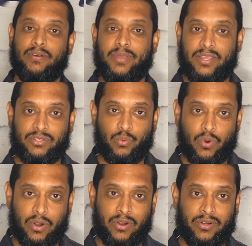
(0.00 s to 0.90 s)
from His
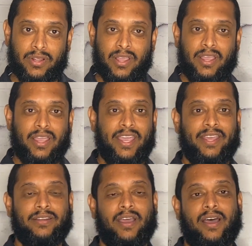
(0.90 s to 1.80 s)
Word,
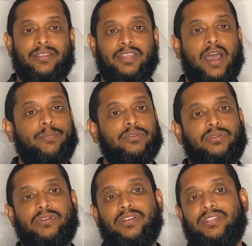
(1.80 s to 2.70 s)
and the
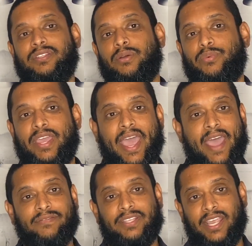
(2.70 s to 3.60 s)
opportunities that we
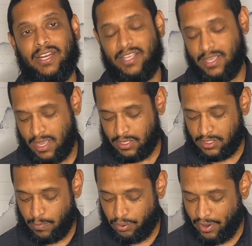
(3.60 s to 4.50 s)
have daily
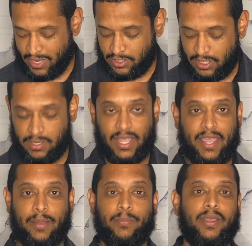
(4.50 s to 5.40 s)
to pray to
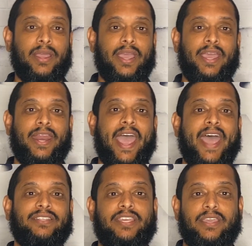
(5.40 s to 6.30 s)
Him and
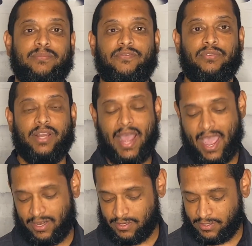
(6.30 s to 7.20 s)
ask Him for
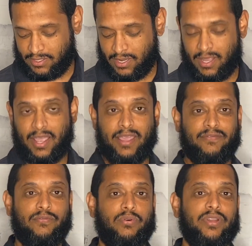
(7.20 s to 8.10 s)
guidance
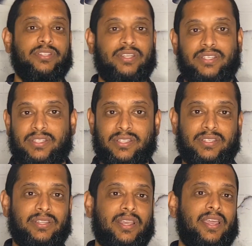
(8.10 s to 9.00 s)
and for
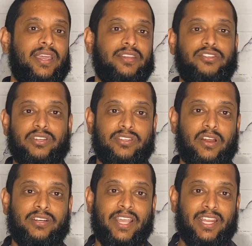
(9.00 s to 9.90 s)
assistance in just
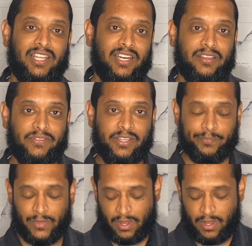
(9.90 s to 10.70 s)
our daily living.